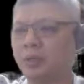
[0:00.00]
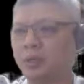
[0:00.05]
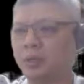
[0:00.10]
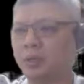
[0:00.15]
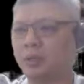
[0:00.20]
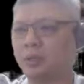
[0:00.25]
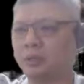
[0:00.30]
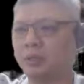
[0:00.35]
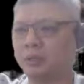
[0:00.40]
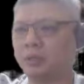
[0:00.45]

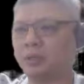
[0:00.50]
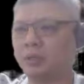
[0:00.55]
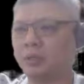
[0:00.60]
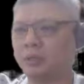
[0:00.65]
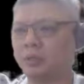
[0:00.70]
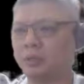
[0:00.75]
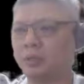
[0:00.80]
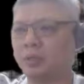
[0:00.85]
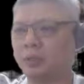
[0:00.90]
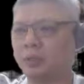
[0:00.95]
Now
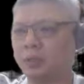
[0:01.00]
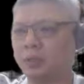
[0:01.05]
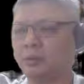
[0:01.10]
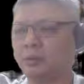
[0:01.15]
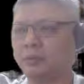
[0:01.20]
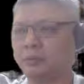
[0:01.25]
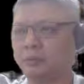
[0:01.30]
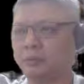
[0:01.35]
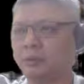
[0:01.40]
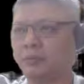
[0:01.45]

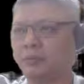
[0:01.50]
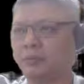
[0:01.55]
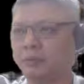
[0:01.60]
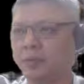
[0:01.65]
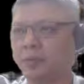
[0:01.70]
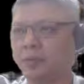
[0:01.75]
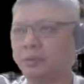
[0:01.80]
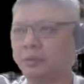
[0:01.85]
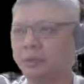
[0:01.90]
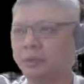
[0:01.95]
if
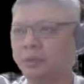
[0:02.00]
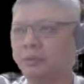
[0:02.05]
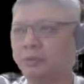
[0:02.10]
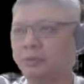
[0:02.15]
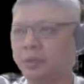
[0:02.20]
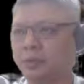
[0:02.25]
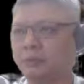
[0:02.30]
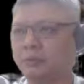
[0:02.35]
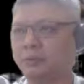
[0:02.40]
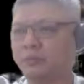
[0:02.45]
red
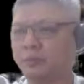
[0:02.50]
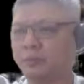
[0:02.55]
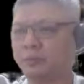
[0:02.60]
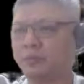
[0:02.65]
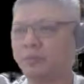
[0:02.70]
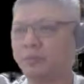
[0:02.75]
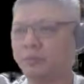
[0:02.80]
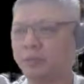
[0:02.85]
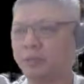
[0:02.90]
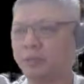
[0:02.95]
tried to
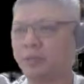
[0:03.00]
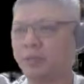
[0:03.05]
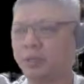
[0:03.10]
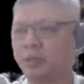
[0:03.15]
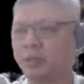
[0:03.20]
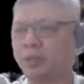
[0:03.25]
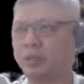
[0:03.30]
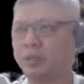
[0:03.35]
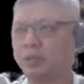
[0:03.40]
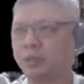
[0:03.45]
form a
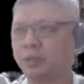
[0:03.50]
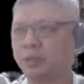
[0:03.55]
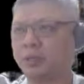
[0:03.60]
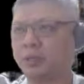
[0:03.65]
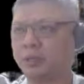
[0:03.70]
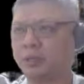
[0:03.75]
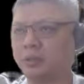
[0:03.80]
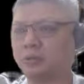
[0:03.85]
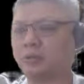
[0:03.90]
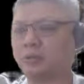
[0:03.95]
blockade,
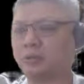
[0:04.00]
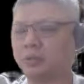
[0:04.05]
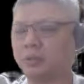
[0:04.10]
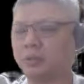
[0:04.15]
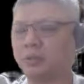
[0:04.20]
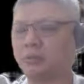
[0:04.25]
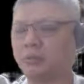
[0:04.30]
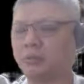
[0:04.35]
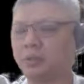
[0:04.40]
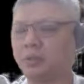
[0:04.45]
this would
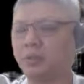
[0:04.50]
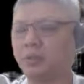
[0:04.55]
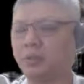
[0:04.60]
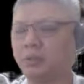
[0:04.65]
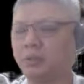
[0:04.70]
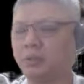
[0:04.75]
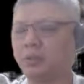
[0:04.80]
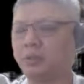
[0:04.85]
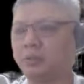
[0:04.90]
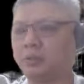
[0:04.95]

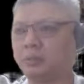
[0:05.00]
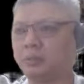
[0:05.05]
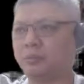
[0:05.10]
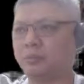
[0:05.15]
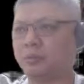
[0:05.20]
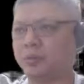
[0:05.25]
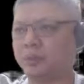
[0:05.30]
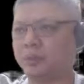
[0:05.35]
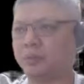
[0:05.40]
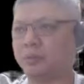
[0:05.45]

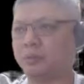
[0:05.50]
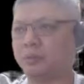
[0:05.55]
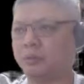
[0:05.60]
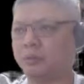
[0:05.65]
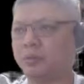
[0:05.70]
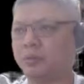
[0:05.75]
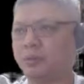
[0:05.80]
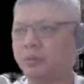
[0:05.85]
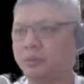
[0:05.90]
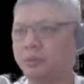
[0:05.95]
be an
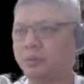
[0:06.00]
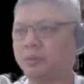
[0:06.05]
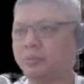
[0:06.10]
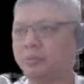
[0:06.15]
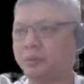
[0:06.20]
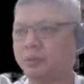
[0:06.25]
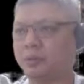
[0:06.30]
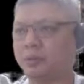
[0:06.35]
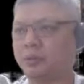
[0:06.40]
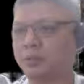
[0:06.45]
issue,
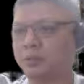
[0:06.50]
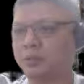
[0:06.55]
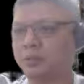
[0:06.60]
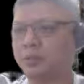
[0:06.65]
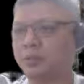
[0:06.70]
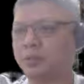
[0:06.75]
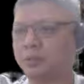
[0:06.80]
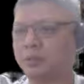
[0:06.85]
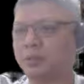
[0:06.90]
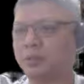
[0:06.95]
because
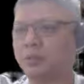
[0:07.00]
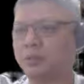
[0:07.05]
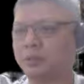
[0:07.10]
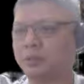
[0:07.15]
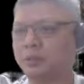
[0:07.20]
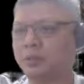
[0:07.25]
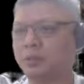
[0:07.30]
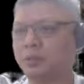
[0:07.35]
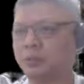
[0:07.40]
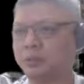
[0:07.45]

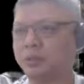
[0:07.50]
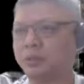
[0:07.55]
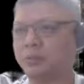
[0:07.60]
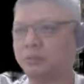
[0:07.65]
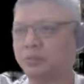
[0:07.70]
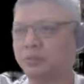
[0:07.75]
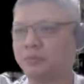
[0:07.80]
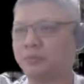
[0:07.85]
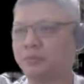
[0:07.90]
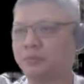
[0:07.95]
since the horse had
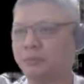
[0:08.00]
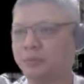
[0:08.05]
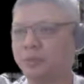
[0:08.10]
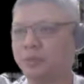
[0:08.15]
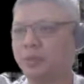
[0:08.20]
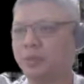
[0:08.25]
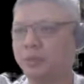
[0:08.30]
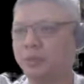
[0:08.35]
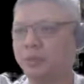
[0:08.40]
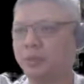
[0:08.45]
moved
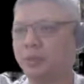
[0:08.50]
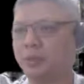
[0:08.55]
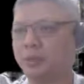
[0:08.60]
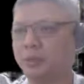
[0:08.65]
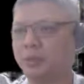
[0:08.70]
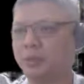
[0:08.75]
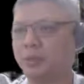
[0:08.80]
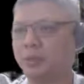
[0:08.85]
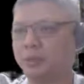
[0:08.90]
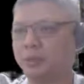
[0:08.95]
away,
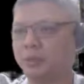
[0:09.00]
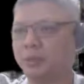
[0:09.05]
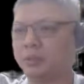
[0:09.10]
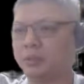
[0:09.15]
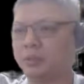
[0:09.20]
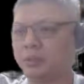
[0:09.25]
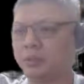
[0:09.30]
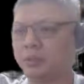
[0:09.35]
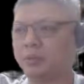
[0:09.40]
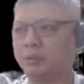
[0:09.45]

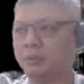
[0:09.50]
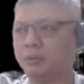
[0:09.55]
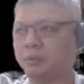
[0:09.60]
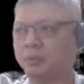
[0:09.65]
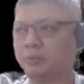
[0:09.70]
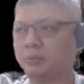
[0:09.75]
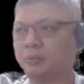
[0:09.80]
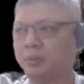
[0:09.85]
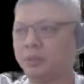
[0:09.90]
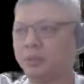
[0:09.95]
the chariot
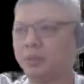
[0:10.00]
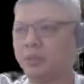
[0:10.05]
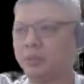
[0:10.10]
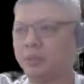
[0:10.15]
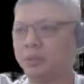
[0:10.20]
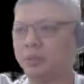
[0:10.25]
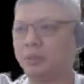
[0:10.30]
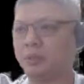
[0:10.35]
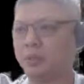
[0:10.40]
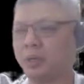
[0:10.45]
would
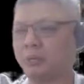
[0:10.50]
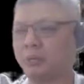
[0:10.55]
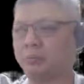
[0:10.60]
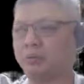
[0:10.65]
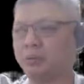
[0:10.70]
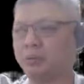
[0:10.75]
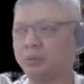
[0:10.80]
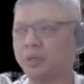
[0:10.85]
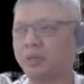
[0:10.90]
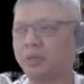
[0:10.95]
be
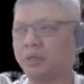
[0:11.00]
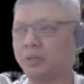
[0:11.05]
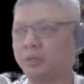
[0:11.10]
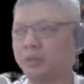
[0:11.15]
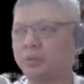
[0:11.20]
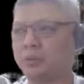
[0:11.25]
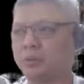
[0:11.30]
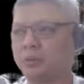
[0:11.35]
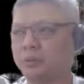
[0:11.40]
unprotected.